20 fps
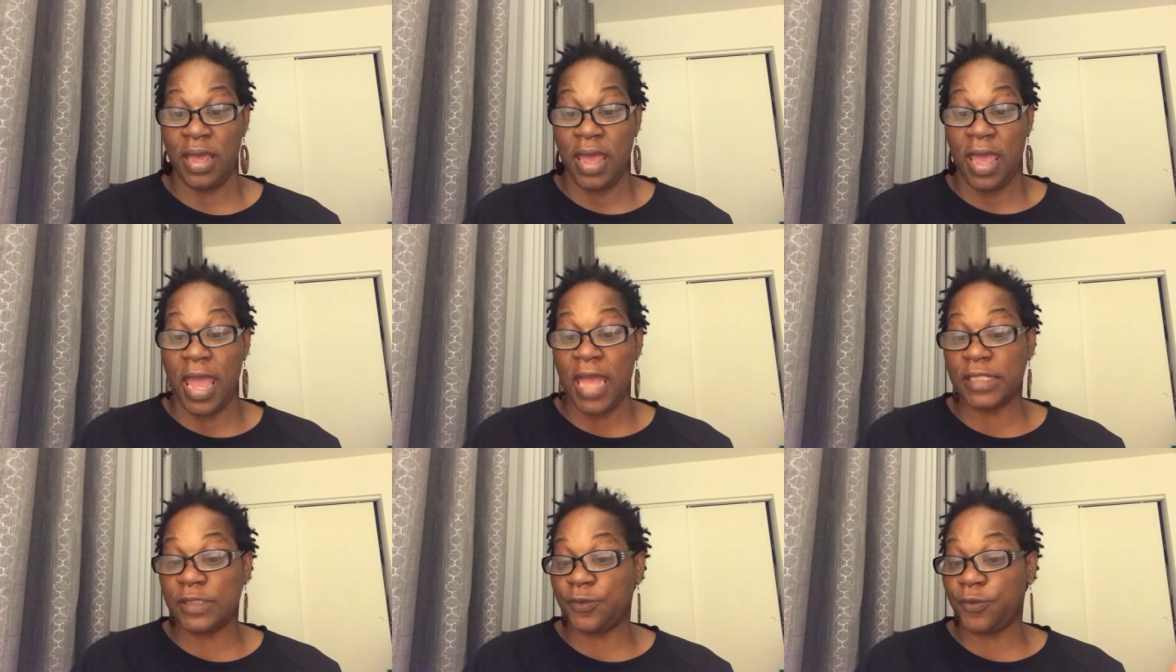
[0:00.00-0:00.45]

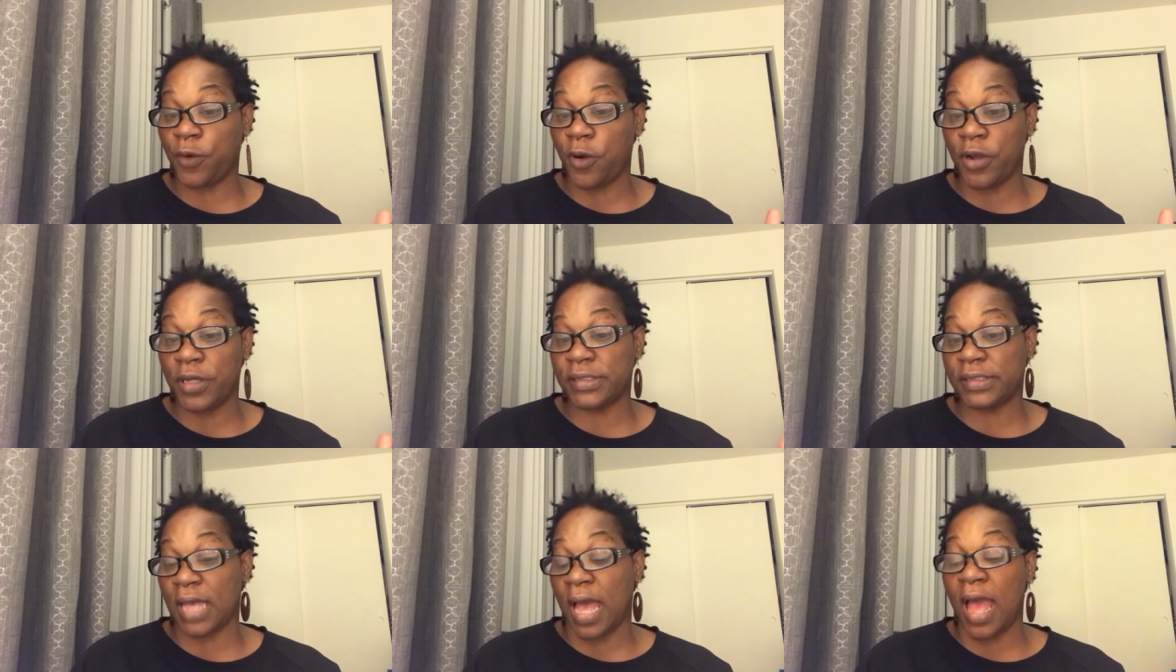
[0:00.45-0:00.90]
As
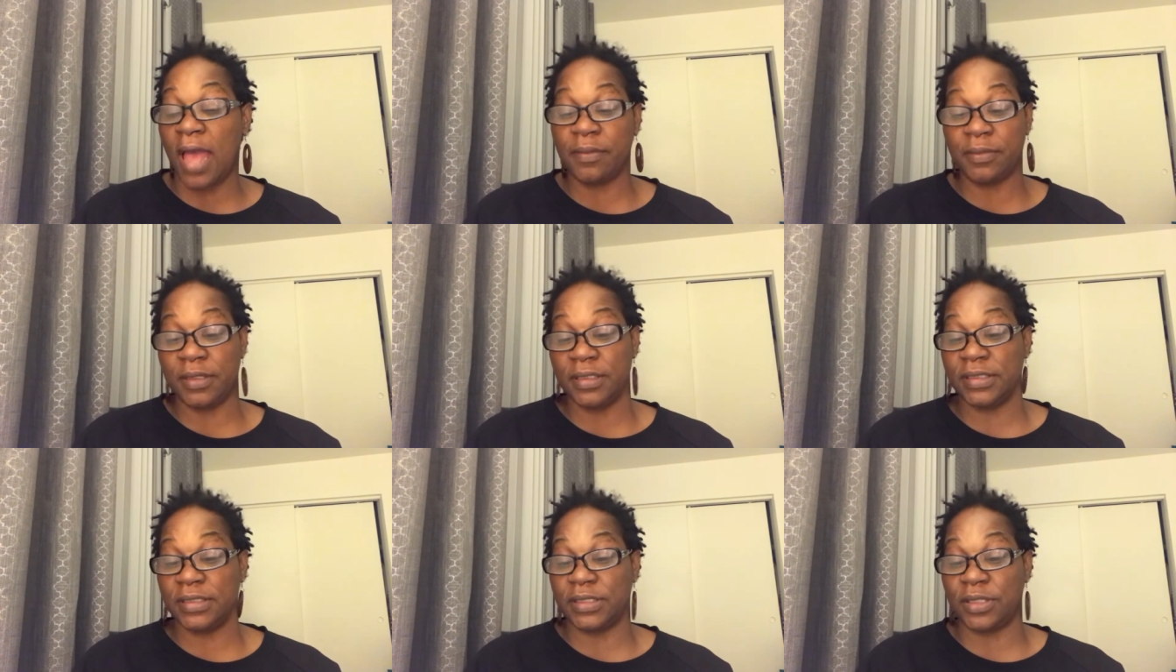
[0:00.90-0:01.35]
far as
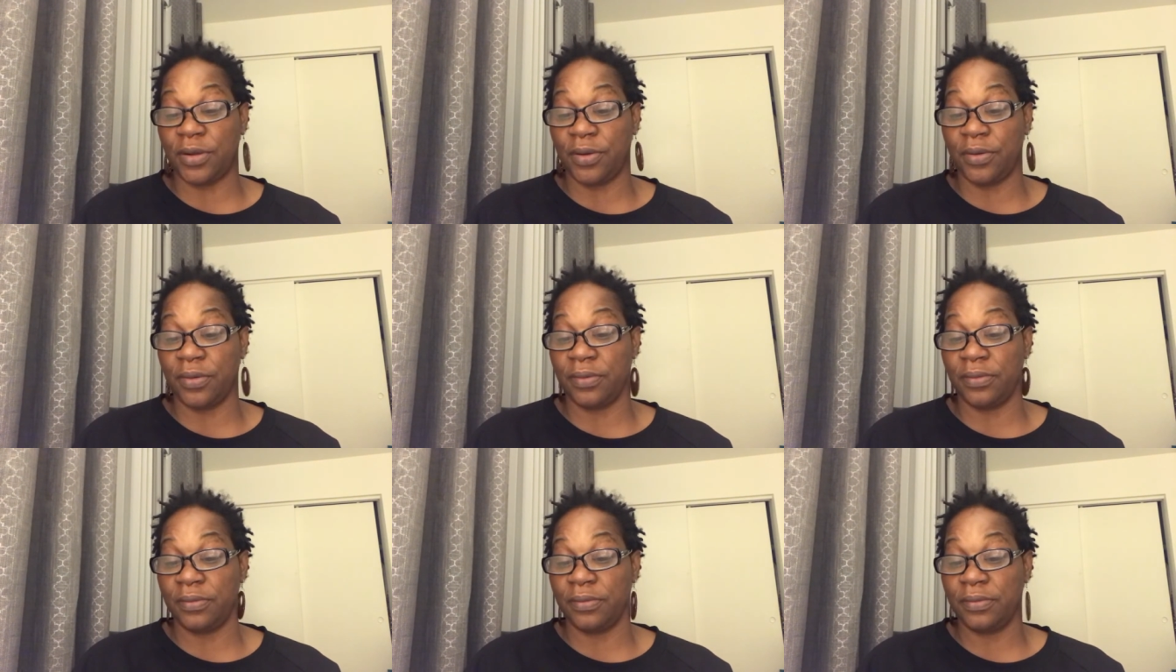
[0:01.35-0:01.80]
I'm
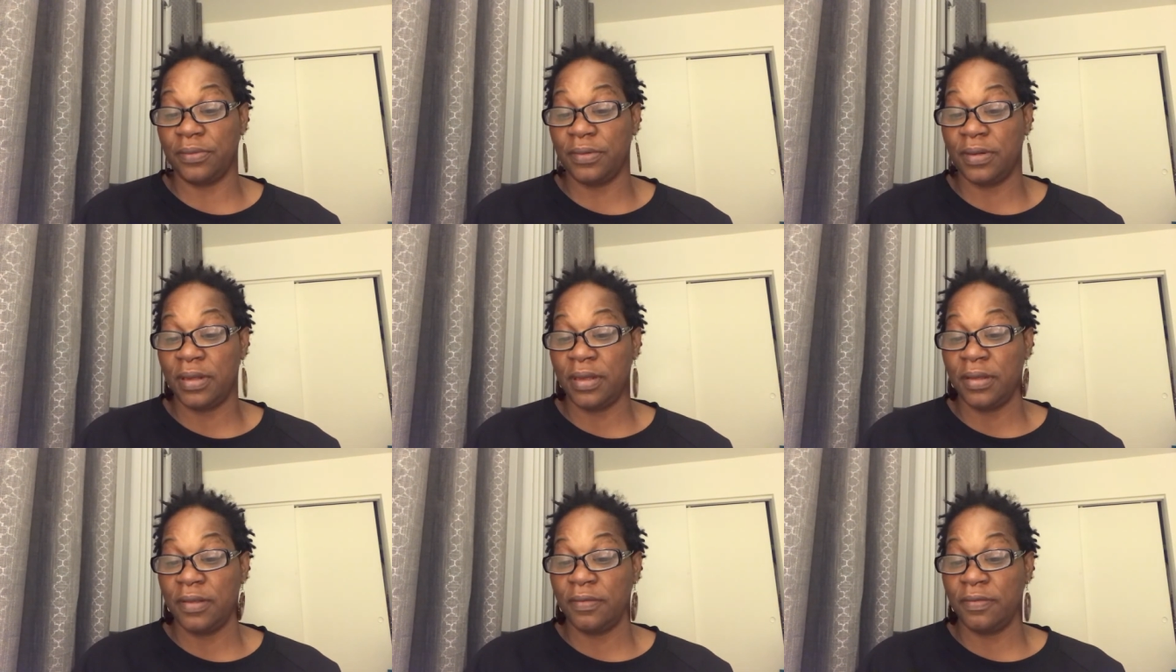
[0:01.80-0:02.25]
concerned,
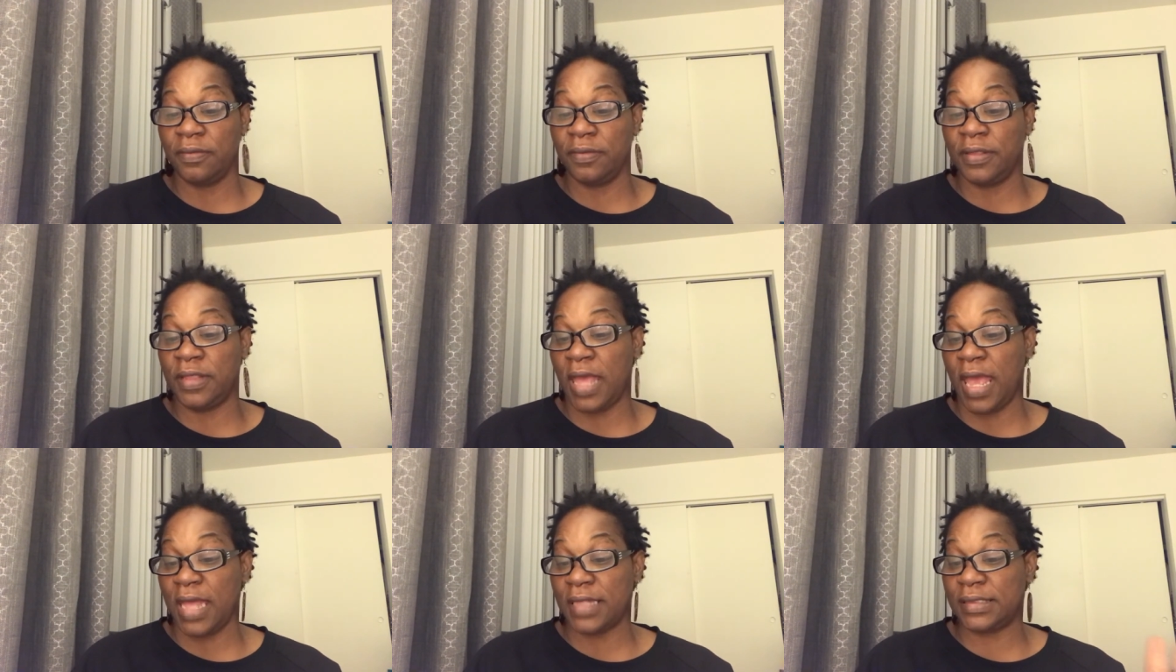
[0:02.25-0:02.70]

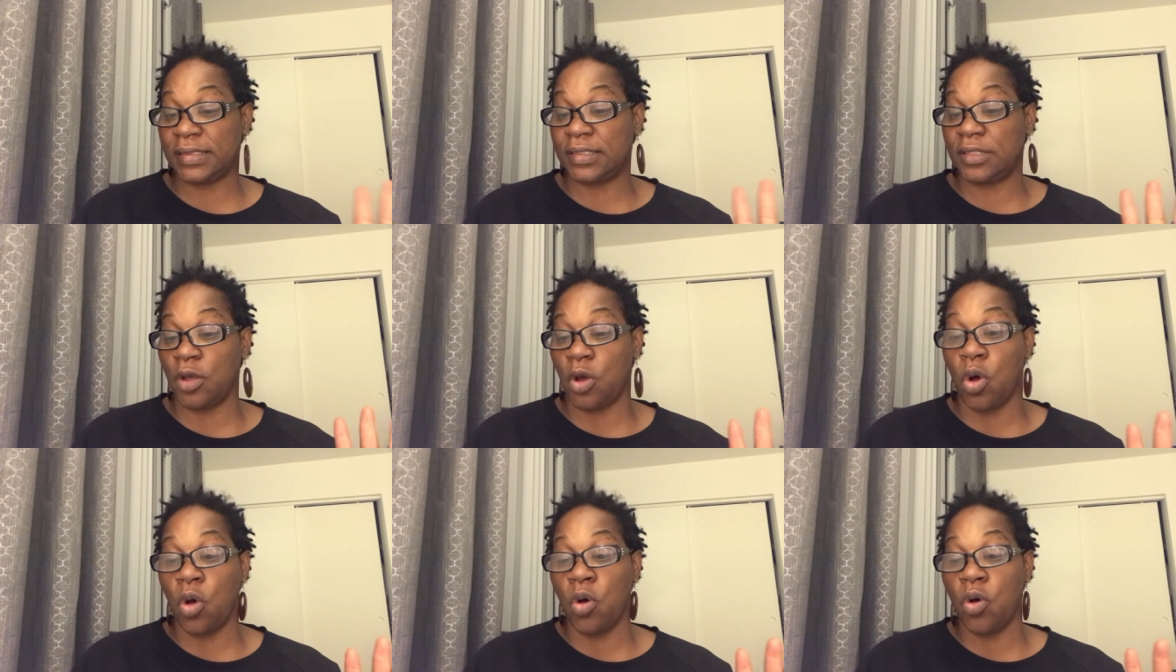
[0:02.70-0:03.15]
that's
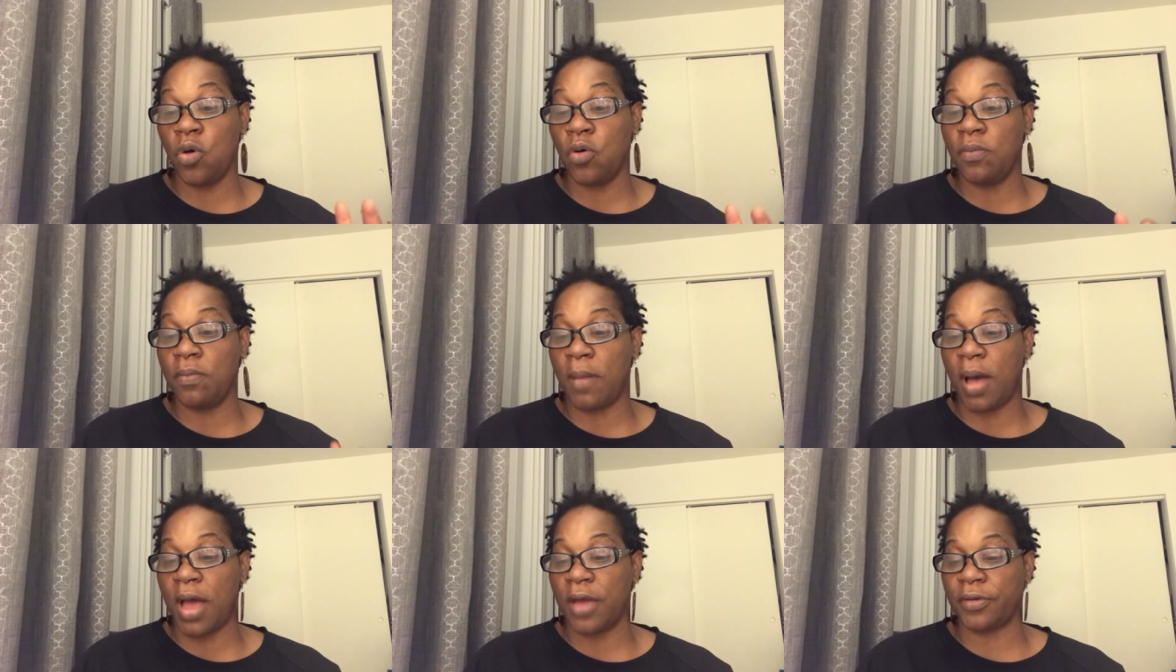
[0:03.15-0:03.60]
the
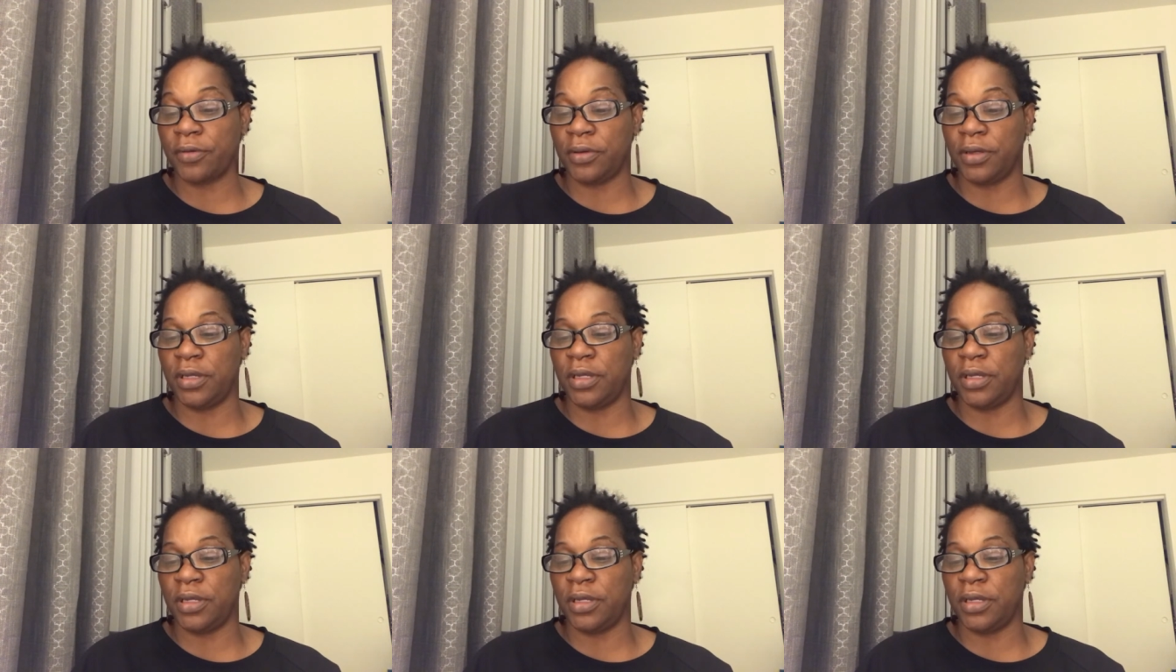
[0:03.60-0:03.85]
old model